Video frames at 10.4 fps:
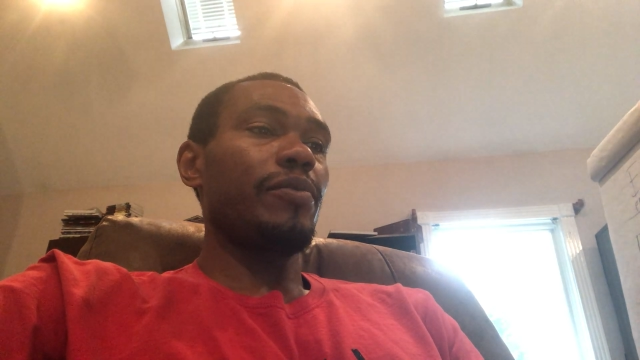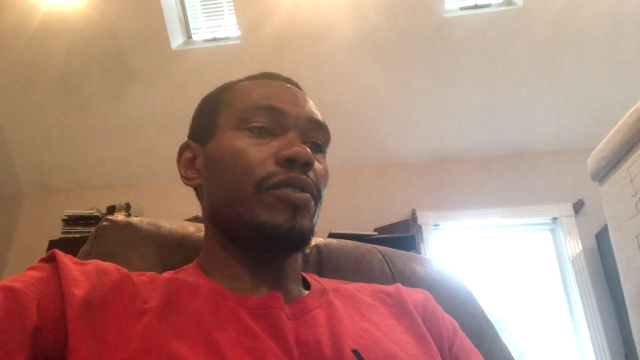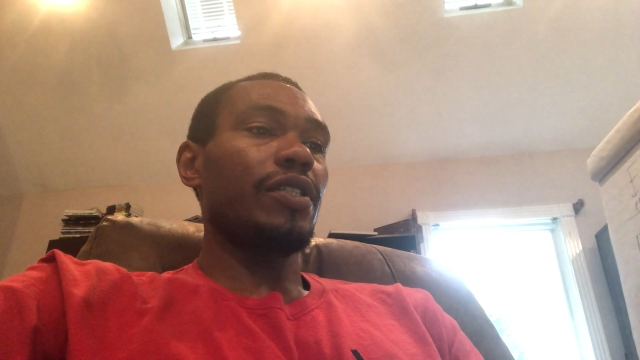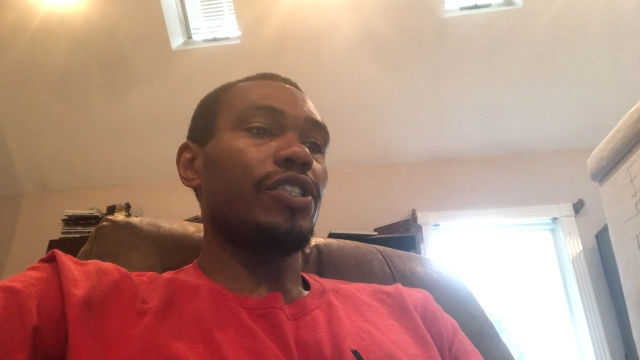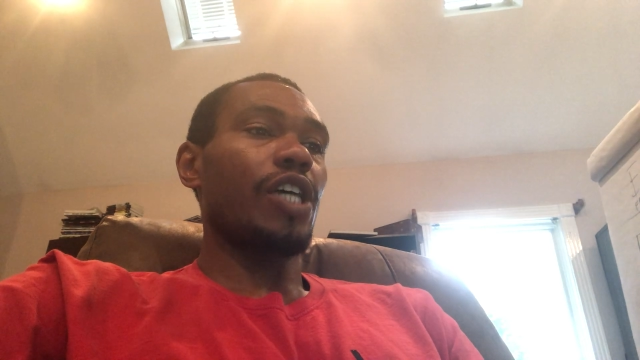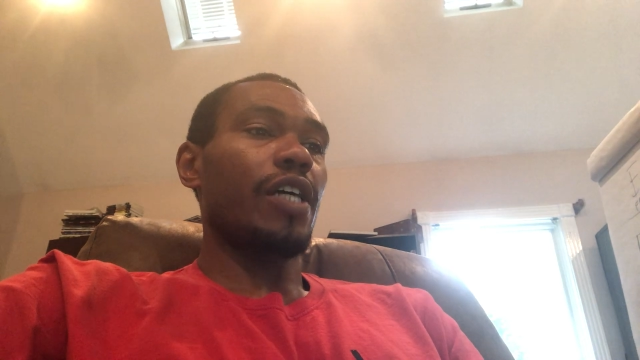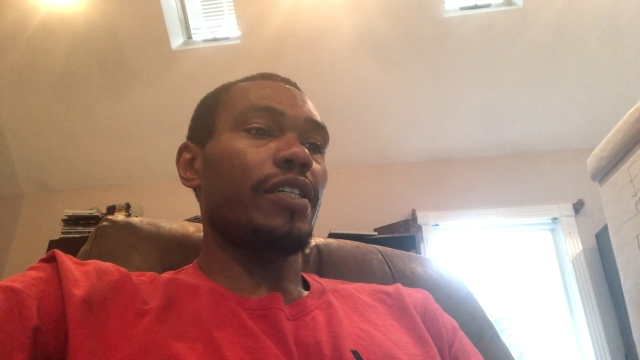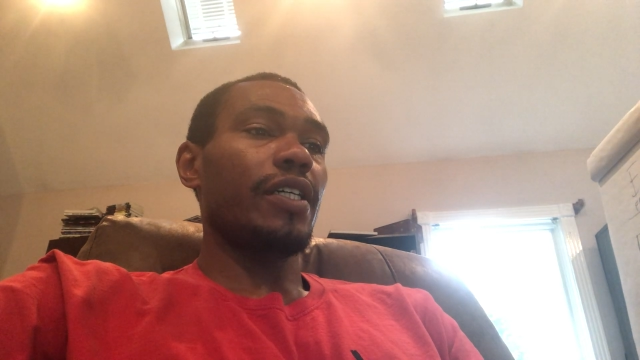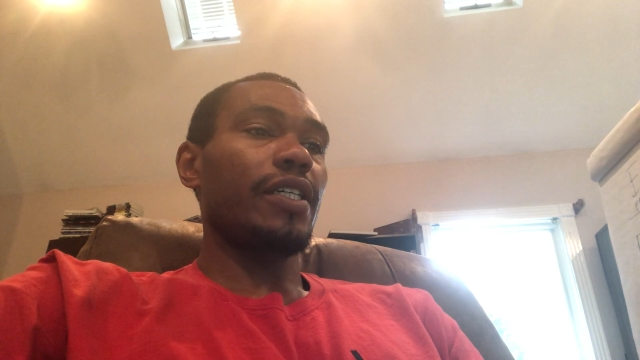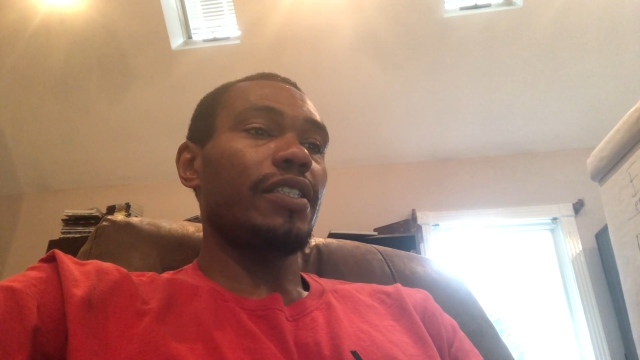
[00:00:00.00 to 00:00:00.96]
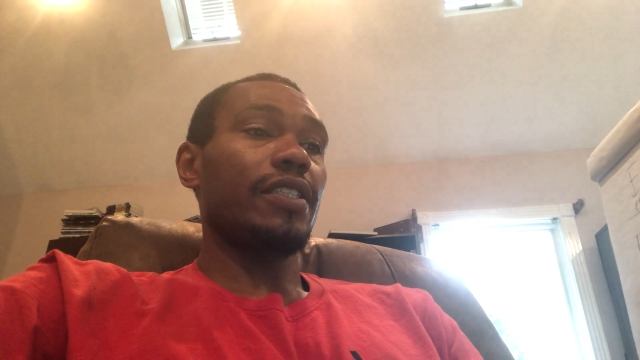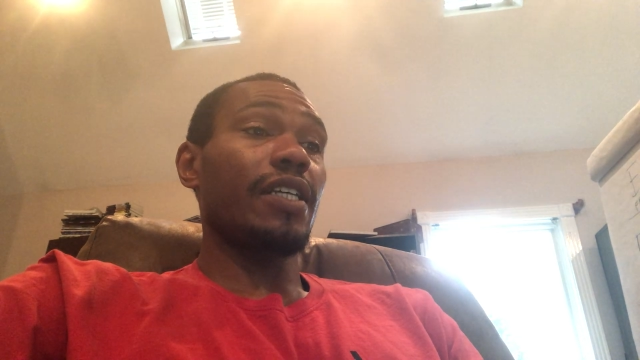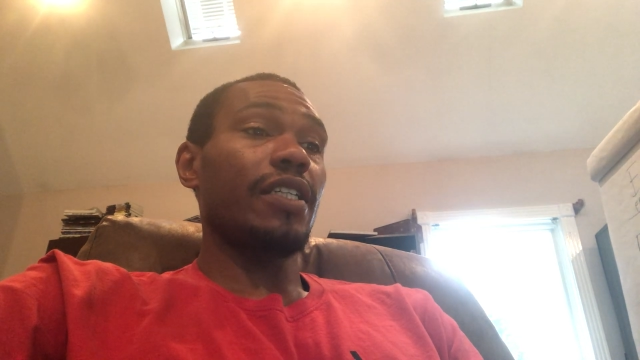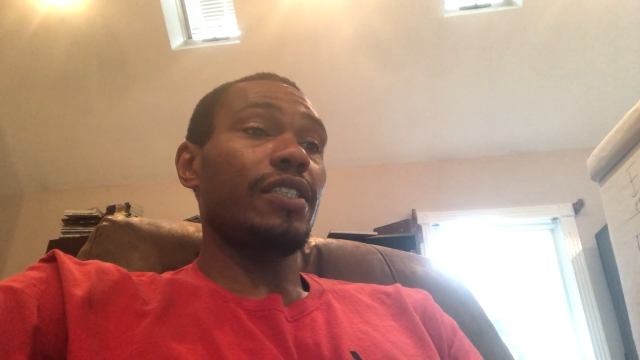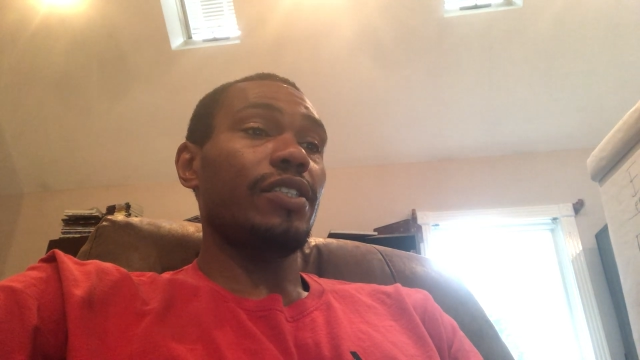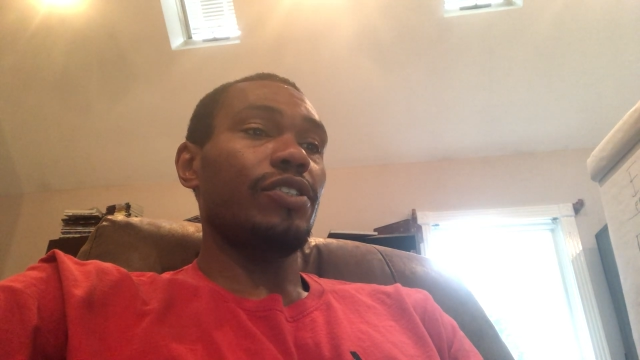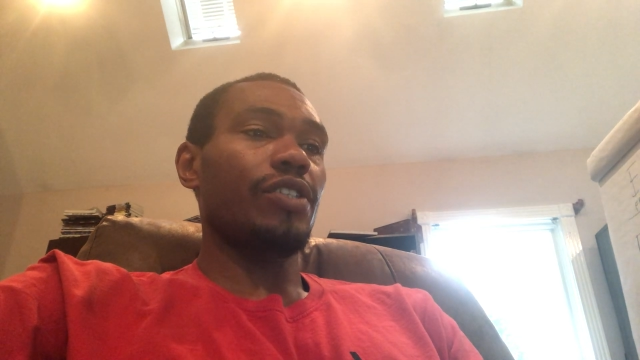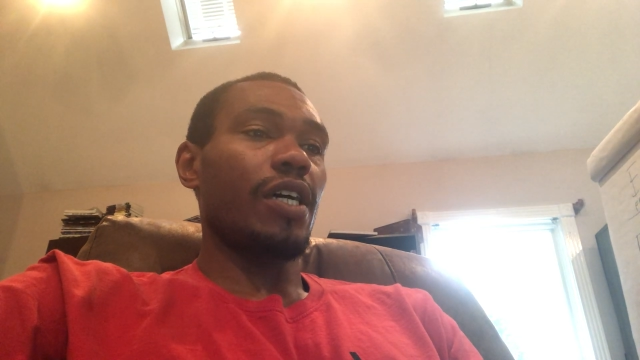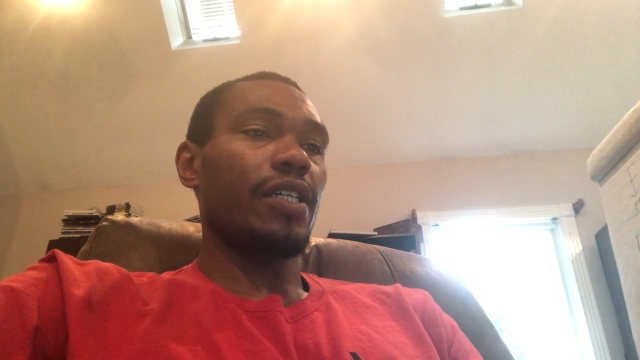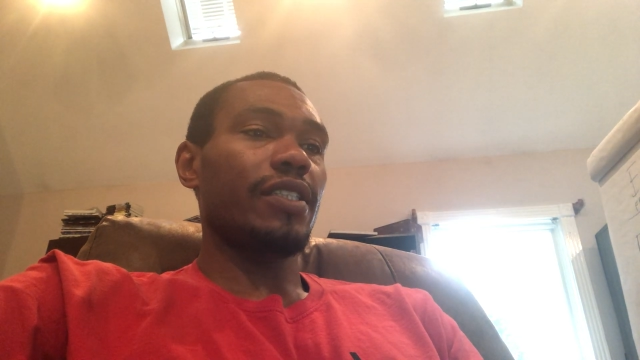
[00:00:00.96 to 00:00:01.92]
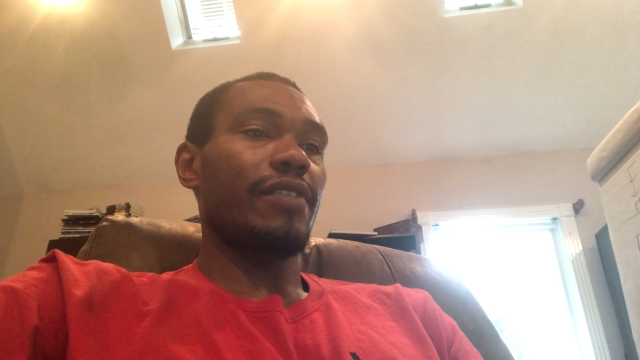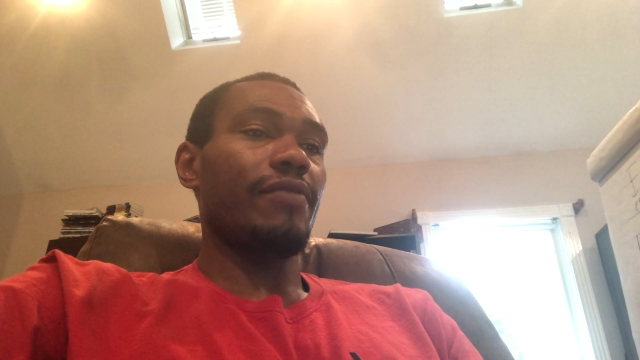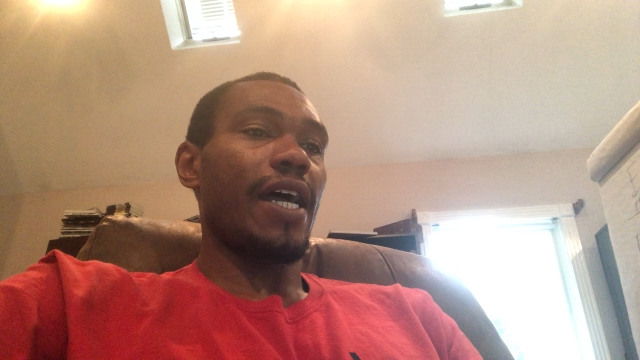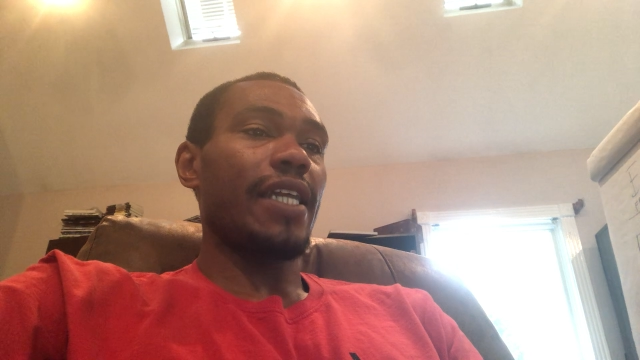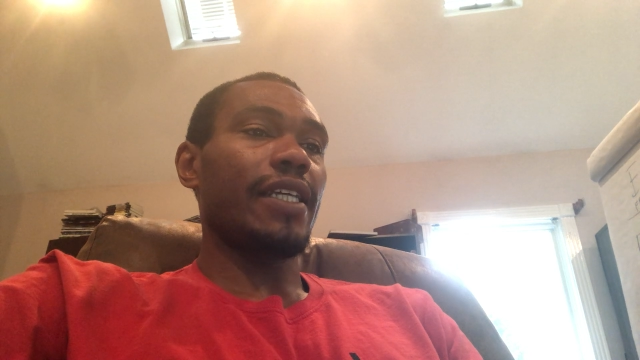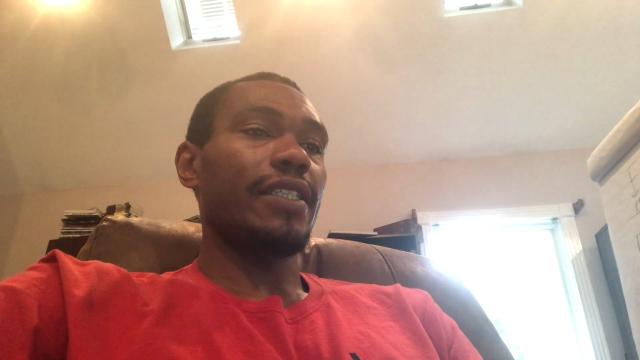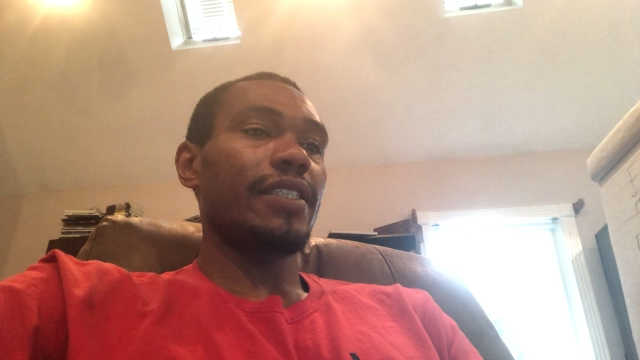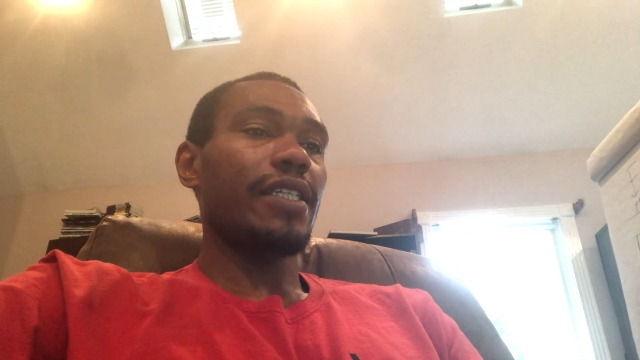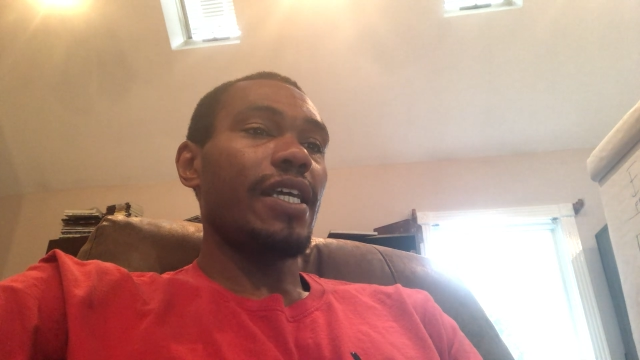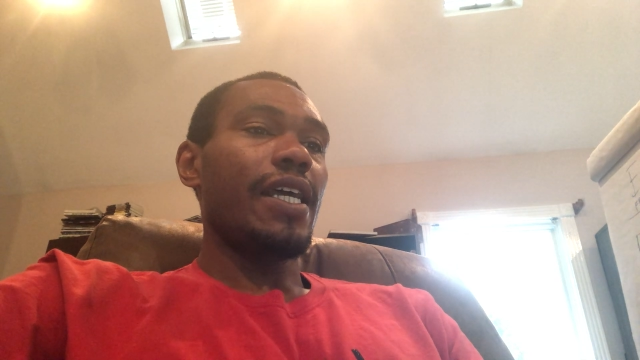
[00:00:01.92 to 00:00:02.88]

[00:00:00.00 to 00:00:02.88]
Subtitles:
music genre is discussing drugs and violence?